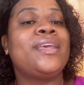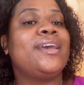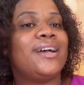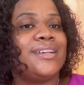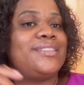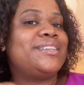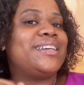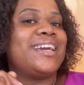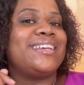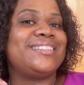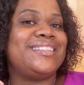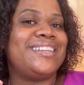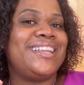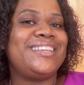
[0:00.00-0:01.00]
I'll see you guys
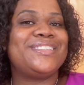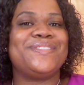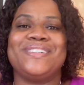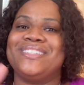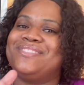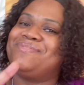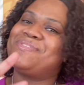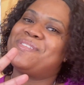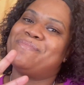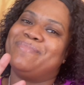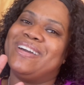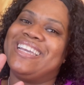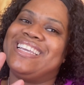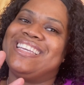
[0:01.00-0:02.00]
in the next one.
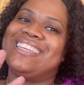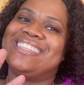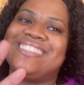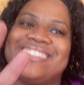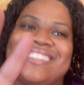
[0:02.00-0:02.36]
Bye.